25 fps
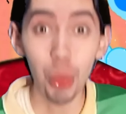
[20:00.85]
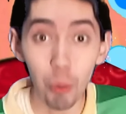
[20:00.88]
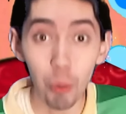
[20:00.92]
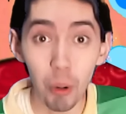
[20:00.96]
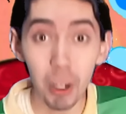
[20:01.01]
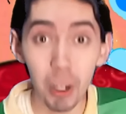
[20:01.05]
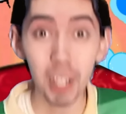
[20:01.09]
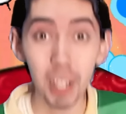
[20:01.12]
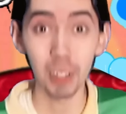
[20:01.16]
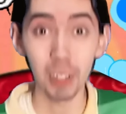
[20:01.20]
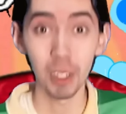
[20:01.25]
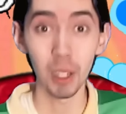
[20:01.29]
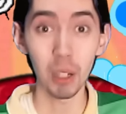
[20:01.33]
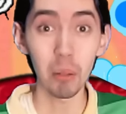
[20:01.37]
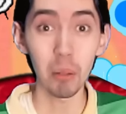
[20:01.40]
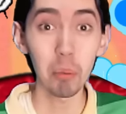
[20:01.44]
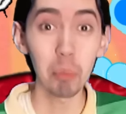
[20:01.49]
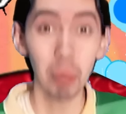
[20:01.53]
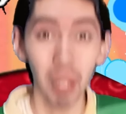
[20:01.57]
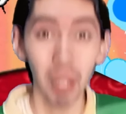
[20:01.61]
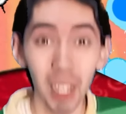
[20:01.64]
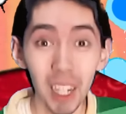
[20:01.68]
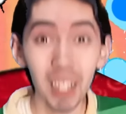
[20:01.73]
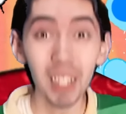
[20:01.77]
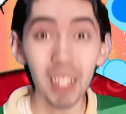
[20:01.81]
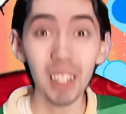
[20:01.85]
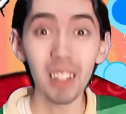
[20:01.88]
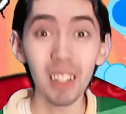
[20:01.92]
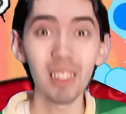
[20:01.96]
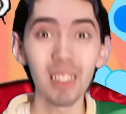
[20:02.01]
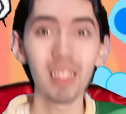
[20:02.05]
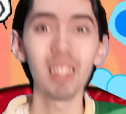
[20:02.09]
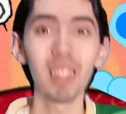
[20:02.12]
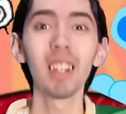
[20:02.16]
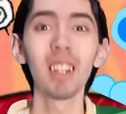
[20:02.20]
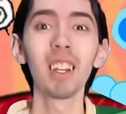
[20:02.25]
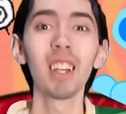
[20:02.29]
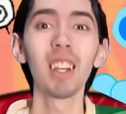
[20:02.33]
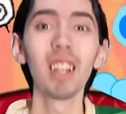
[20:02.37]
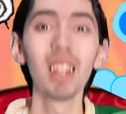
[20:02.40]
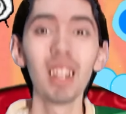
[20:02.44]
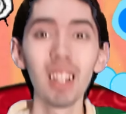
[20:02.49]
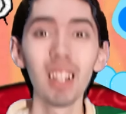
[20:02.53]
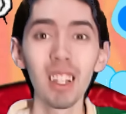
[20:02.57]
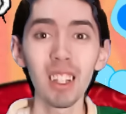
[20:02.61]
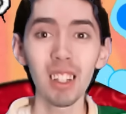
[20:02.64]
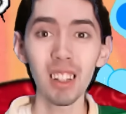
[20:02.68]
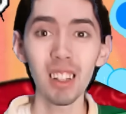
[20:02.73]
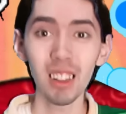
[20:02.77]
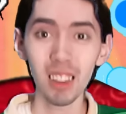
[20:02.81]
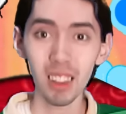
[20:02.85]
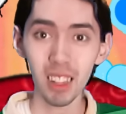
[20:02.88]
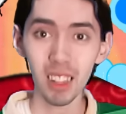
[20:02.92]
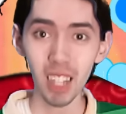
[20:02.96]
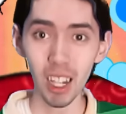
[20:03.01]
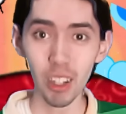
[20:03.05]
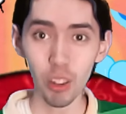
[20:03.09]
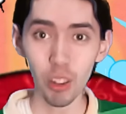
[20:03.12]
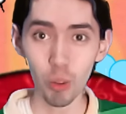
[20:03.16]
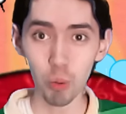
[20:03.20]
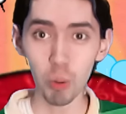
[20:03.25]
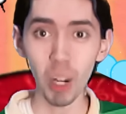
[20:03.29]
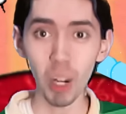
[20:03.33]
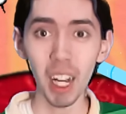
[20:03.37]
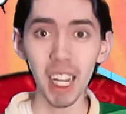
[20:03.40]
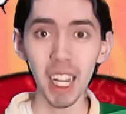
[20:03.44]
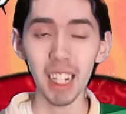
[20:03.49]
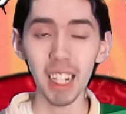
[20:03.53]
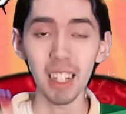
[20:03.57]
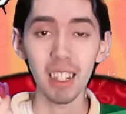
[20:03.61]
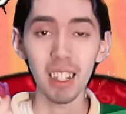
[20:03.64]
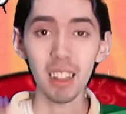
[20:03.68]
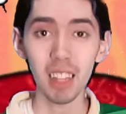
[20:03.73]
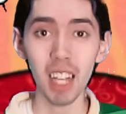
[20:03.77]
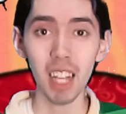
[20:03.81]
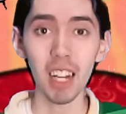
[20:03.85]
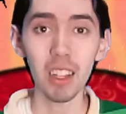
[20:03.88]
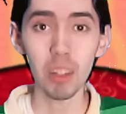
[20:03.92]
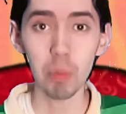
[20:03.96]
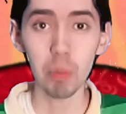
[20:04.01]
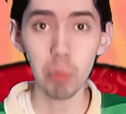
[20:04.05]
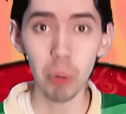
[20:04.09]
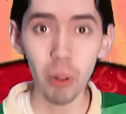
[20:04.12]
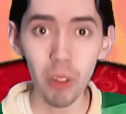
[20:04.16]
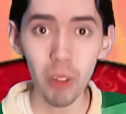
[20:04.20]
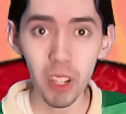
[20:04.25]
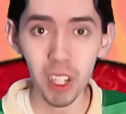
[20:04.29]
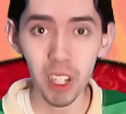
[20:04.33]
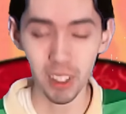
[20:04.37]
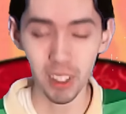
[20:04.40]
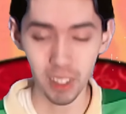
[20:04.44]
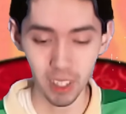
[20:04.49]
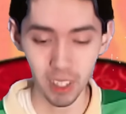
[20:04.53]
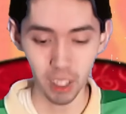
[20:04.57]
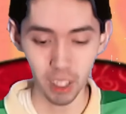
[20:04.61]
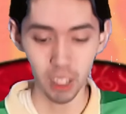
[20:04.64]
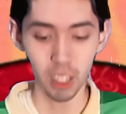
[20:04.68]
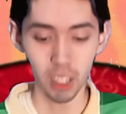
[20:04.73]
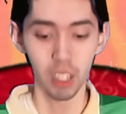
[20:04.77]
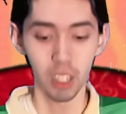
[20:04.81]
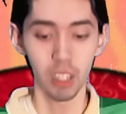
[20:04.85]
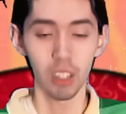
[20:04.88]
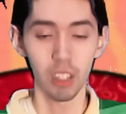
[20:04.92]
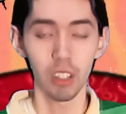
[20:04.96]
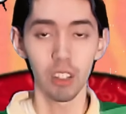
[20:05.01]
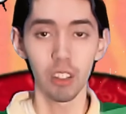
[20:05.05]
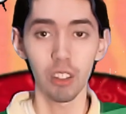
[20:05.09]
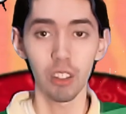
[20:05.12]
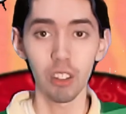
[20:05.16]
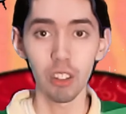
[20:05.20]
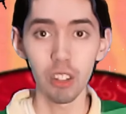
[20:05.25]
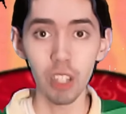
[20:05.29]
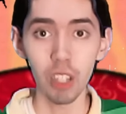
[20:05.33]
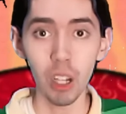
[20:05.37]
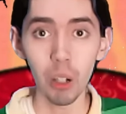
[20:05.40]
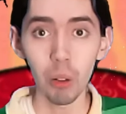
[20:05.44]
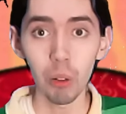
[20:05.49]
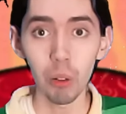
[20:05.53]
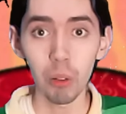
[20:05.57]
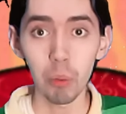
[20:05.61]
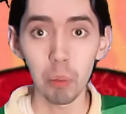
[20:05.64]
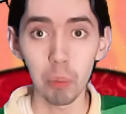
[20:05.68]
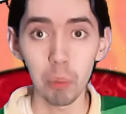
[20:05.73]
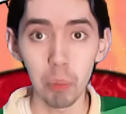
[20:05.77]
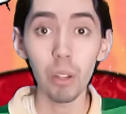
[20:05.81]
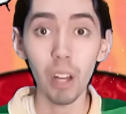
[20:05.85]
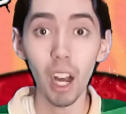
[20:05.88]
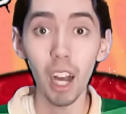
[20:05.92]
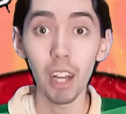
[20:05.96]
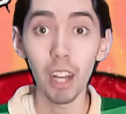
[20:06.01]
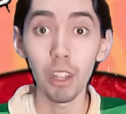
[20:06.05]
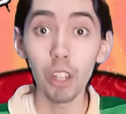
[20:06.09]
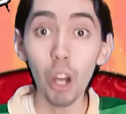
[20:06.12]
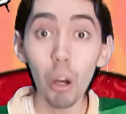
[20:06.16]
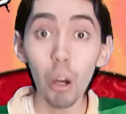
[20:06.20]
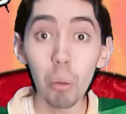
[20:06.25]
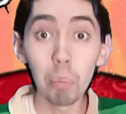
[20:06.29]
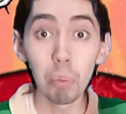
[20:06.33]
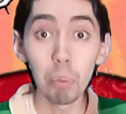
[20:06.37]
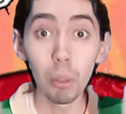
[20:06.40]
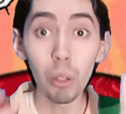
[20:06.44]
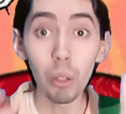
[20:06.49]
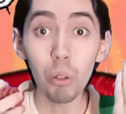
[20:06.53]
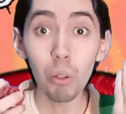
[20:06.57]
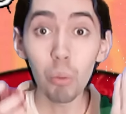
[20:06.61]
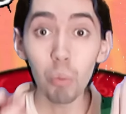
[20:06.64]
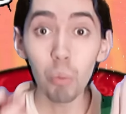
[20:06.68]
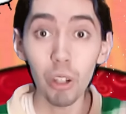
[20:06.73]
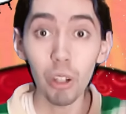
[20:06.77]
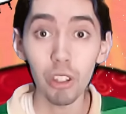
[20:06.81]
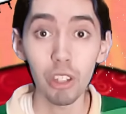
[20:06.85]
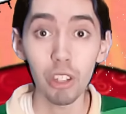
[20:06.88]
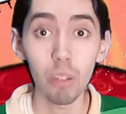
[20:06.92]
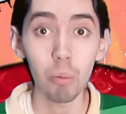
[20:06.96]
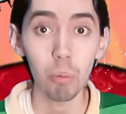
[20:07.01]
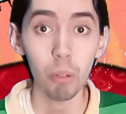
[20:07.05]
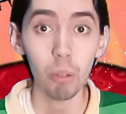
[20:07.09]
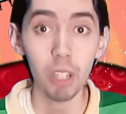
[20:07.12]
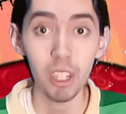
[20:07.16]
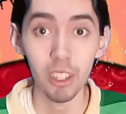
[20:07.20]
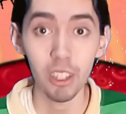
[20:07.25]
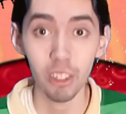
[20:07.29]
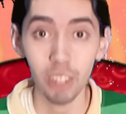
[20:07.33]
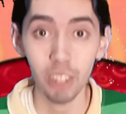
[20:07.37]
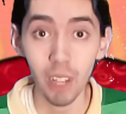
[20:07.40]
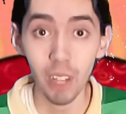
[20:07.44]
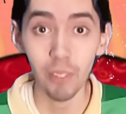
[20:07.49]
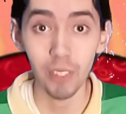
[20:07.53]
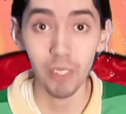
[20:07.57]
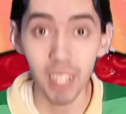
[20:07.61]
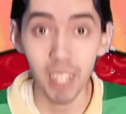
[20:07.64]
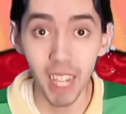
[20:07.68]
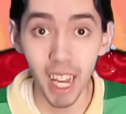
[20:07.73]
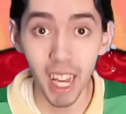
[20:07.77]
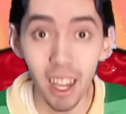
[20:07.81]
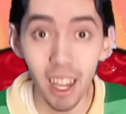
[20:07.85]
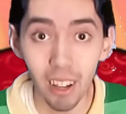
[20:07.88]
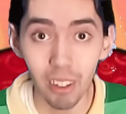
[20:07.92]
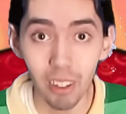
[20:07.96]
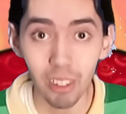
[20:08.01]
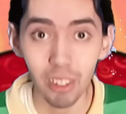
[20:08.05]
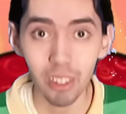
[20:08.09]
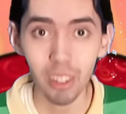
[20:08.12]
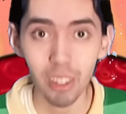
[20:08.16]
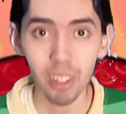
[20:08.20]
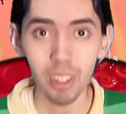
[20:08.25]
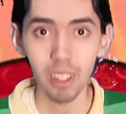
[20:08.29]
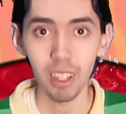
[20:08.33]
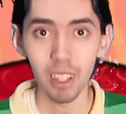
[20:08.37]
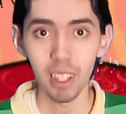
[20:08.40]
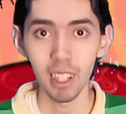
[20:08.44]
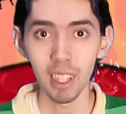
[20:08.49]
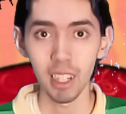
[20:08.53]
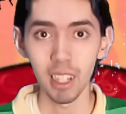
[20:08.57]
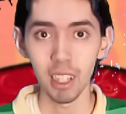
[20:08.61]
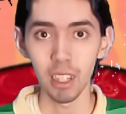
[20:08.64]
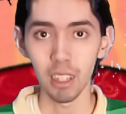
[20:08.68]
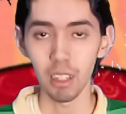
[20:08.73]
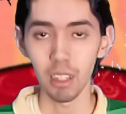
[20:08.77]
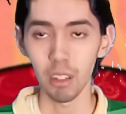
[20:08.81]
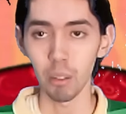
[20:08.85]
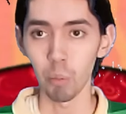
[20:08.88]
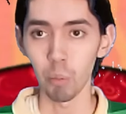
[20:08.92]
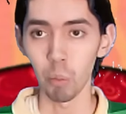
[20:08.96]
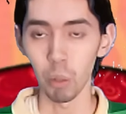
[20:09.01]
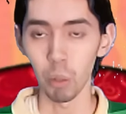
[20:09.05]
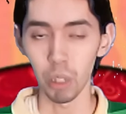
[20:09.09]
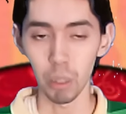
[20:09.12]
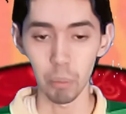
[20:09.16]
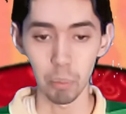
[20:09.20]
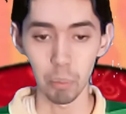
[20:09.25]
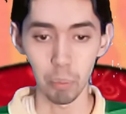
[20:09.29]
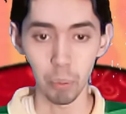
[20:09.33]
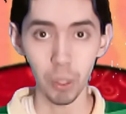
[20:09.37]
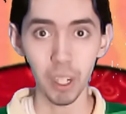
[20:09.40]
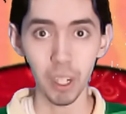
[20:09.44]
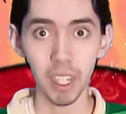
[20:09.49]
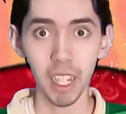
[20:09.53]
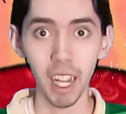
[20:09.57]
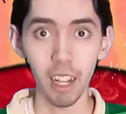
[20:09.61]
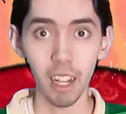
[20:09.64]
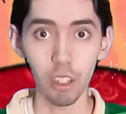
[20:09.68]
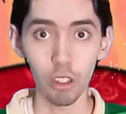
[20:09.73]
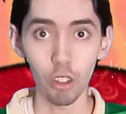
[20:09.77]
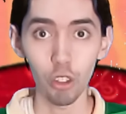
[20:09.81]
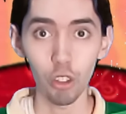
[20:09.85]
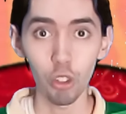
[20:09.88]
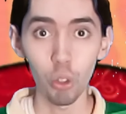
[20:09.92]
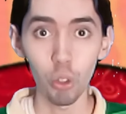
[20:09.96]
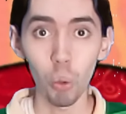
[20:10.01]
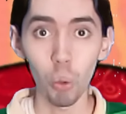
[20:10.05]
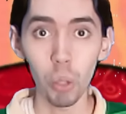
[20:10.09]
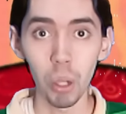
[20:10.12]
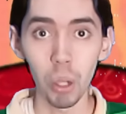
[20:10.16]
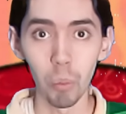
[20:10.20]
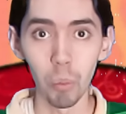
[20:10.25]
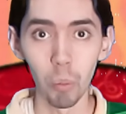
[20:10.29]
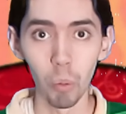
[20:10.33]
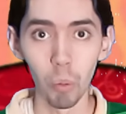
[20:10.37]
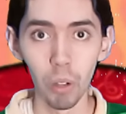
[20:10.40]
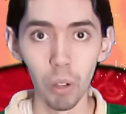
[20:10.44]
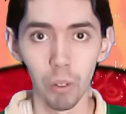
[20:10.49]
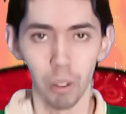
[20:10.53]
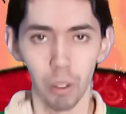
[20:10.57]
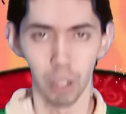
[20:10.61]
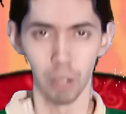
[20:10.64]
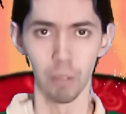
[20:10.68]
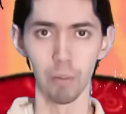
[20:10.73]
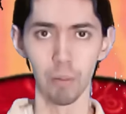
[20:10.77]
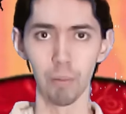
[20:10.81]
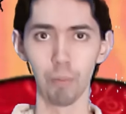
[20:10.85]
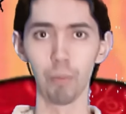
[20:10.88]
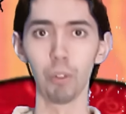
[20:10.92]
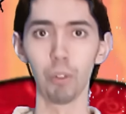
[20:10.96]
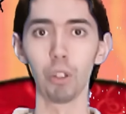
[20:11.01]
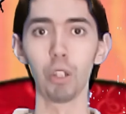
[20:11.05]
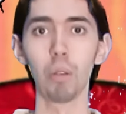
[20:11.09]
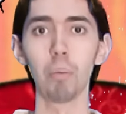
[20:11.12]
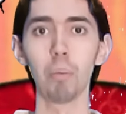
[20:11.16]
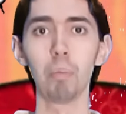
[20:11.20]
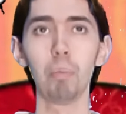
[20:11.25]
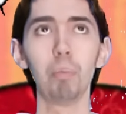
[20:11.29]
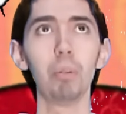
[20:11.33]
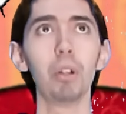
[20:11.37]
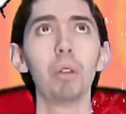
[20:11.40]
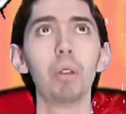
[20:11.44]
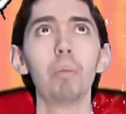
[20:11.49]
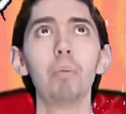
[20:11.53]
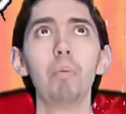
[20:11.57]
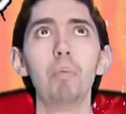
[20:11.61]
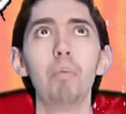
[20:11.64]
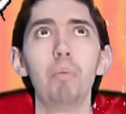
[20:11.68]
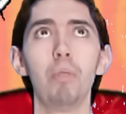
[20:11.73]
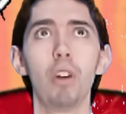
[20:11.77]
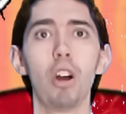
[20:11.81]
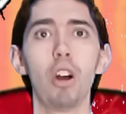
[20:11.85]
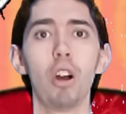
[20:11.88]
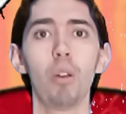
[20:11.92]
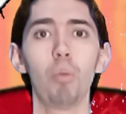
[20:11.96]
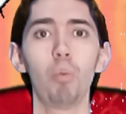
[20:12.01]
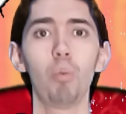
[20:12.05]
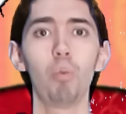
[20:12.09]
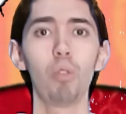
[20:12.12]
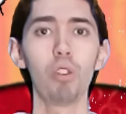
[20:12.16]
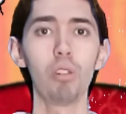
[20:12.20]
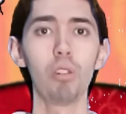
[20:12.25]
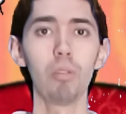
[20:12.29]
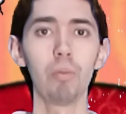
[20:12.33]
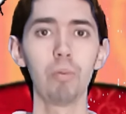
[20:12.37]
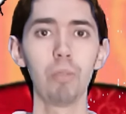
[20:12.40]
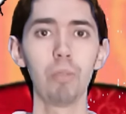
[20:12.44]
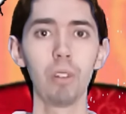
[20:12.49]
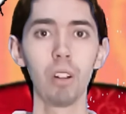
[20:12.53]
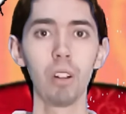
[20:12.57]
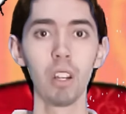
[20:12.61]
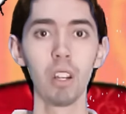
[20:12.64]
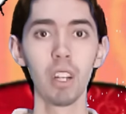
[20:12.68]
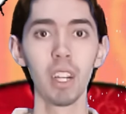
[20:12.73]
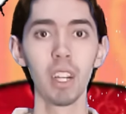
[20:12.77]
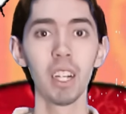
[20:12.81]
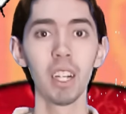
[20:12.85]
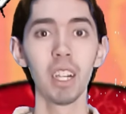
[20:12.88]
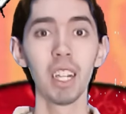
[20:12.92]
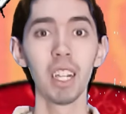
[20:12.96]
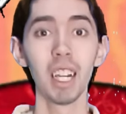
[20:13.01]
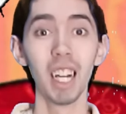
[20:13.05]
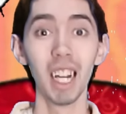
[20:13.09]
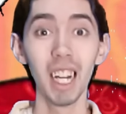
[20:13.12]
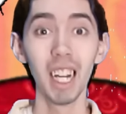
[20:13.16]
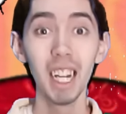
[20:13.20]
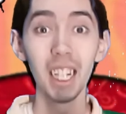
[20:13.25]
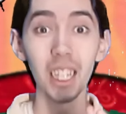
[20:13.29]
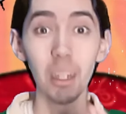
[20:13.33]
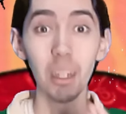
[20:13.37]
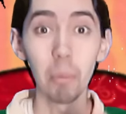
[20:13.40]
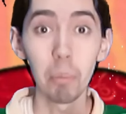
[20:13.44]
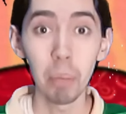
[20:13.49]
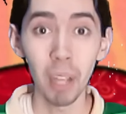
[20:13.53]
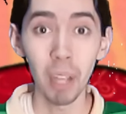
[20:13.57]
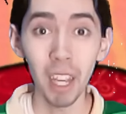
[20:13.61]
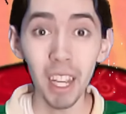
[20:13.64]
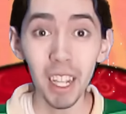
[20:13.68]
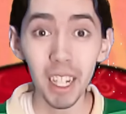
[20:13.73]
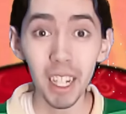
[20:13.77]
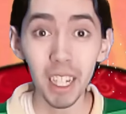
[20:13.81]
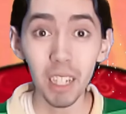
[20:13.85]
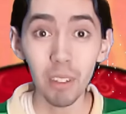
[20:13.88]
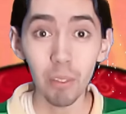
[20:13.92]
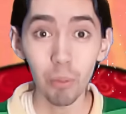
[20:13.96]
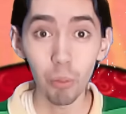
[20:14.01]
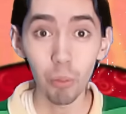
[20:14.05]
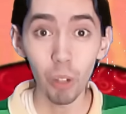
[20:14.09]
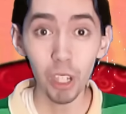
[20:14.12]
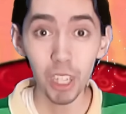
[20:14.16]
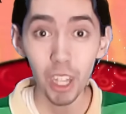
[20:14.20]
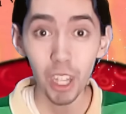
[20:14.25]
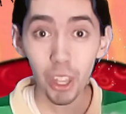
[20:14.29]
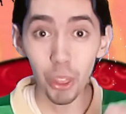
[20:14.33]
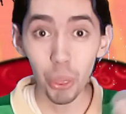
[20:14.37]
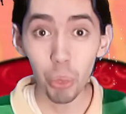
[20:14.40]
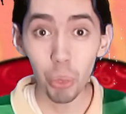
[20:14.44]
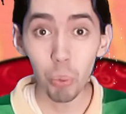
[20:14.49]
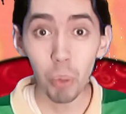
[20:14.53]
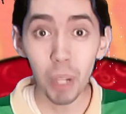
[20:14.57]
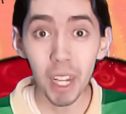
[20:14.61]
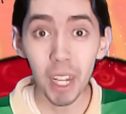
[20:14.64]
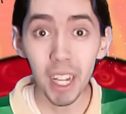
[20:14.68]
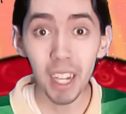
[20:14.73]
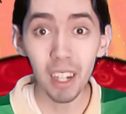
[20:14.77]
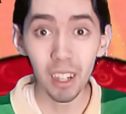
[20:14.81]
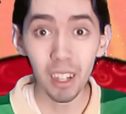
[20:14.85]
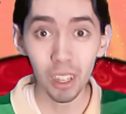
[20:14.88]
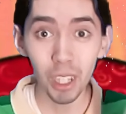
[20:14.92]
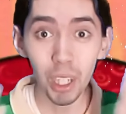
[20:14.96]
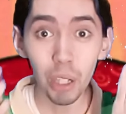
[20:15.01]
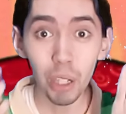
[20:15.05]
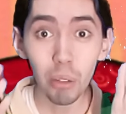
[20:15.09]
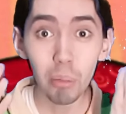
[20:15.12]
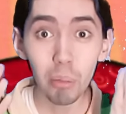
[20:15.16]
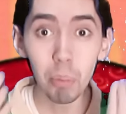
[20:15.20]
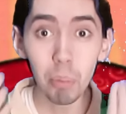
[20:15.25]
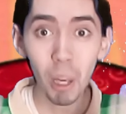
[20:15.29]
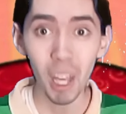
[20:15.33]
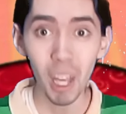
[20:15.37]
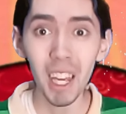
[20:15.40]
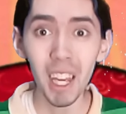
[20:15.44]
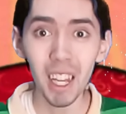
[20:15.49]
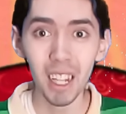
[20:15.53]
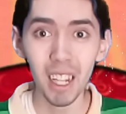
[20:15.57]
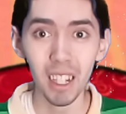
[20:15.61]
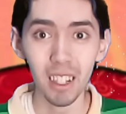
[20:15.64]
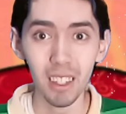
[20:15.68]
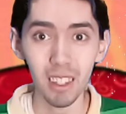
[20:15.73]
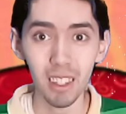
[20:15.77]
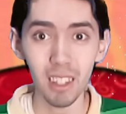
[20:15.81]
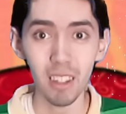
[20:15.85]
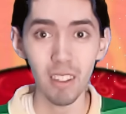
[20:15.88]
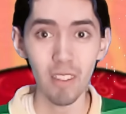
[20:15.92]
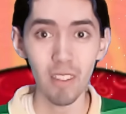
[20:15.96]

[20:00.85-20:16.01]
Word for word: three Little Pigs! That's right, that's brilliant! So, I know Blue wants to read something else. But the break how the story of Wolf with a big bad wolf. And the pig with the three little pigs.